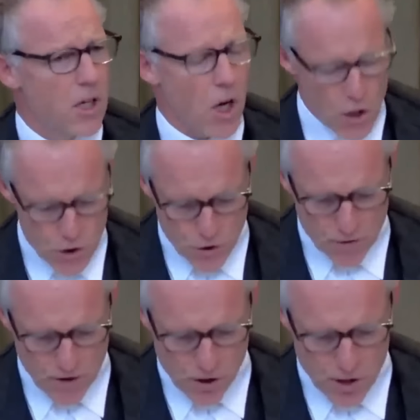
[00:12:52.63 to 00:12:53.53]
The
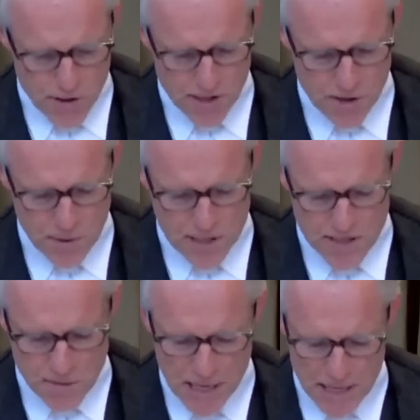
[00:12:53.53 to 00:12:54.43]
closure of the crossings
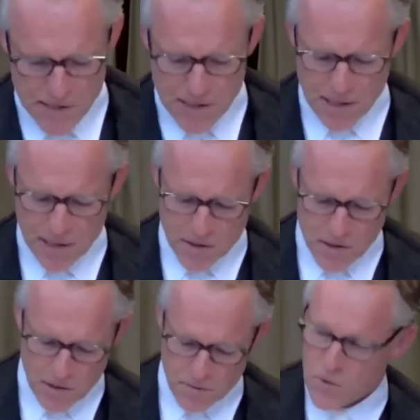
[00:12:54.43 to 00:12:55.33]
means that
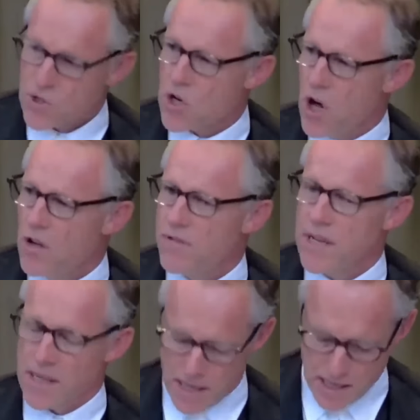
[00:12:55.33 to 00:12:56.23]
Palestinians,
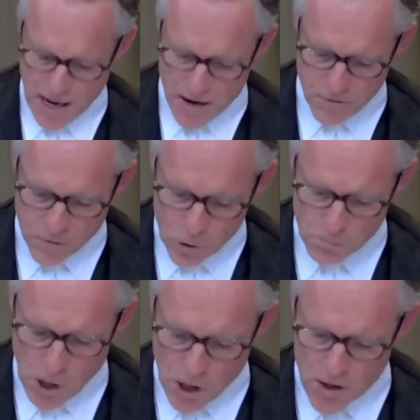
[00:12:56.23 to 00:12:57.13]
starving in a
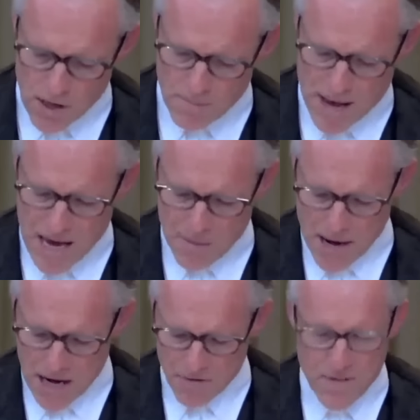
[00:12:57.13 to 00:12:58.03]
full blown
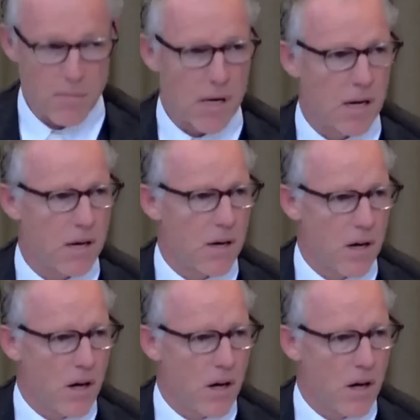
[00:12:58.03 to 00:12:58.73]
man made famine,